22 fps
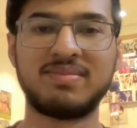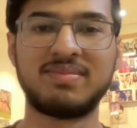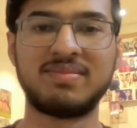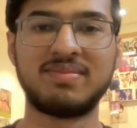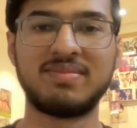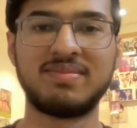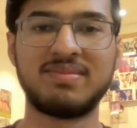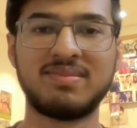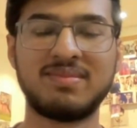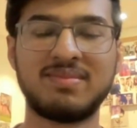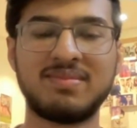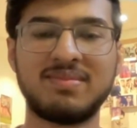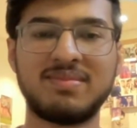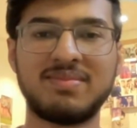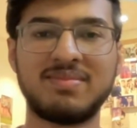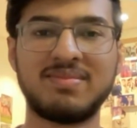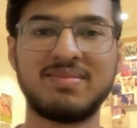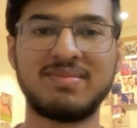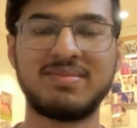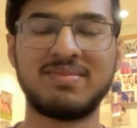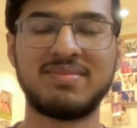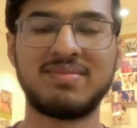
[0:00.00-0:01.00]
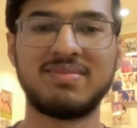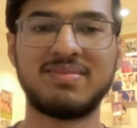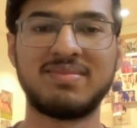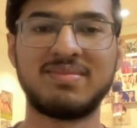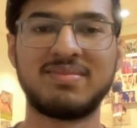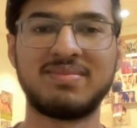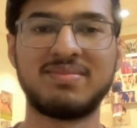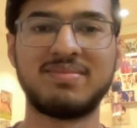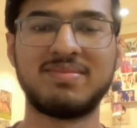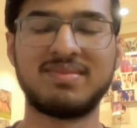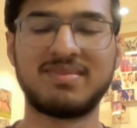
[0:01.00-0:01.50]

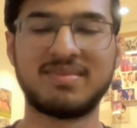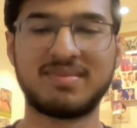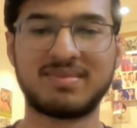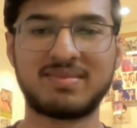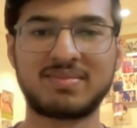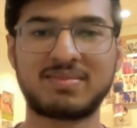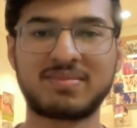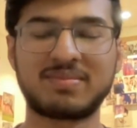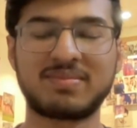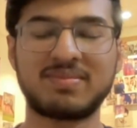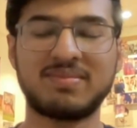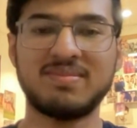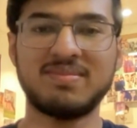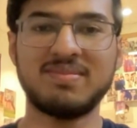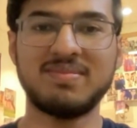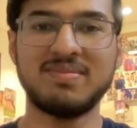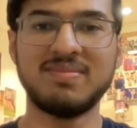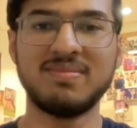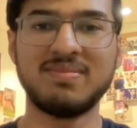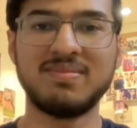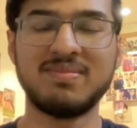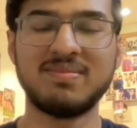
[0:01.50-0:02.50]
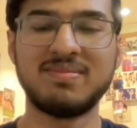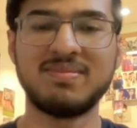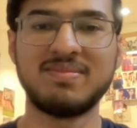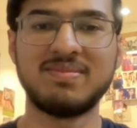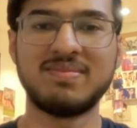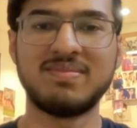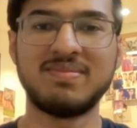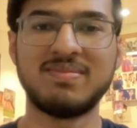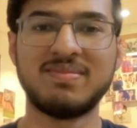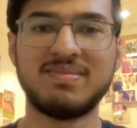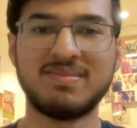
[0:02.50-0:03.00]

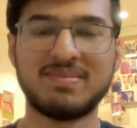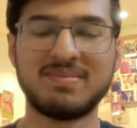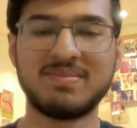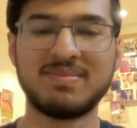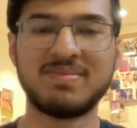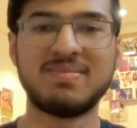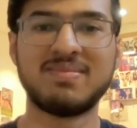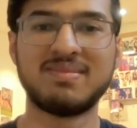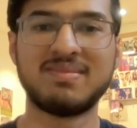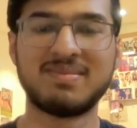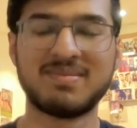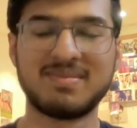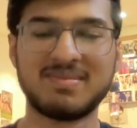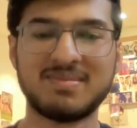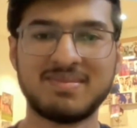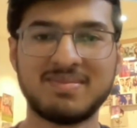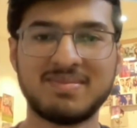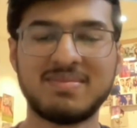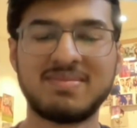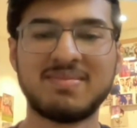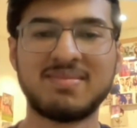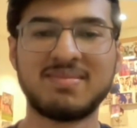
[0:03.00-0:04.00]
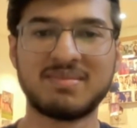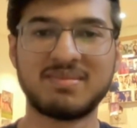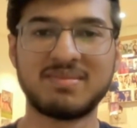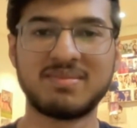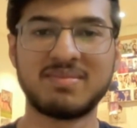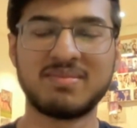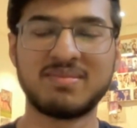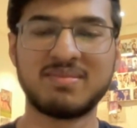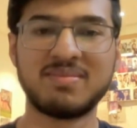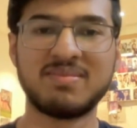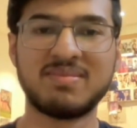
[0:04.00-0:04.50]

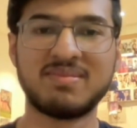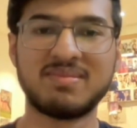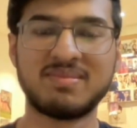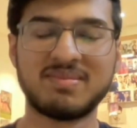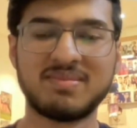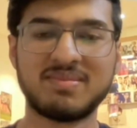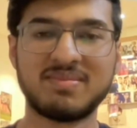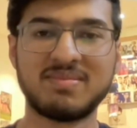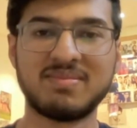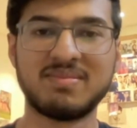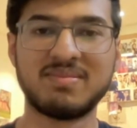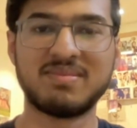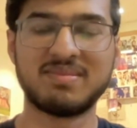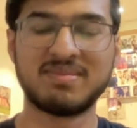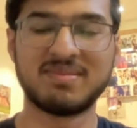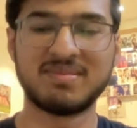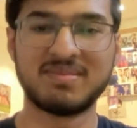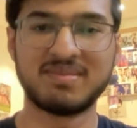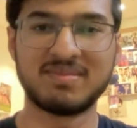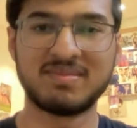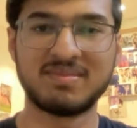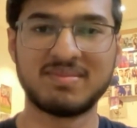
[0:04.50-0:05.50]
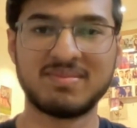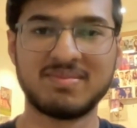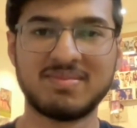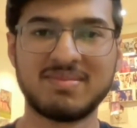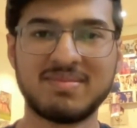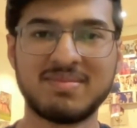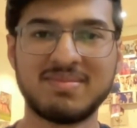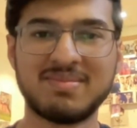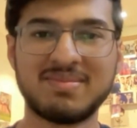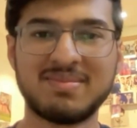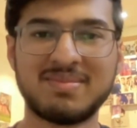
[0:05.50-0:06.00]

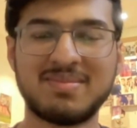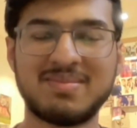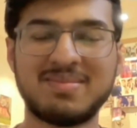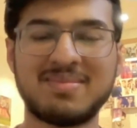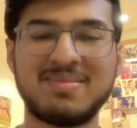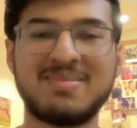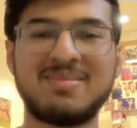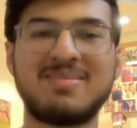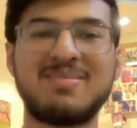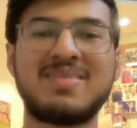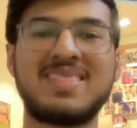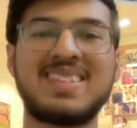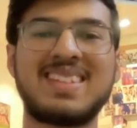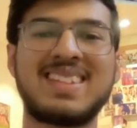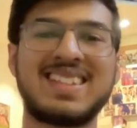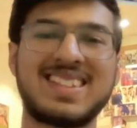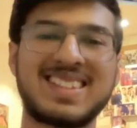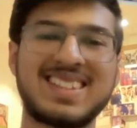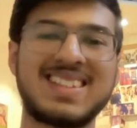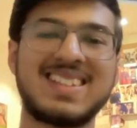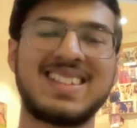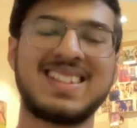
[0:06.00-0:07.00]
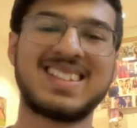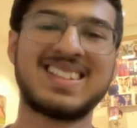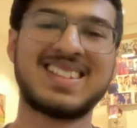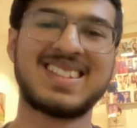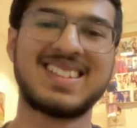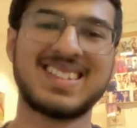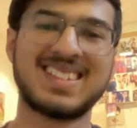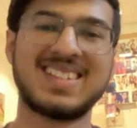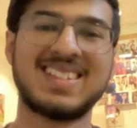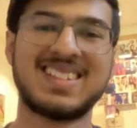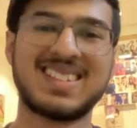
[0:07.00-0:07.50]

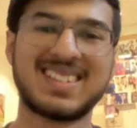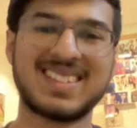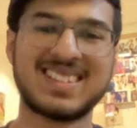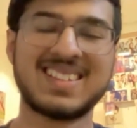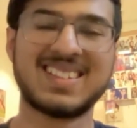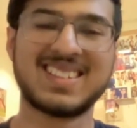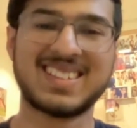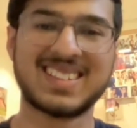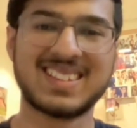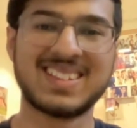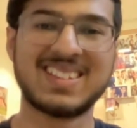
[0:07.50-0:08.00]
(not speaking)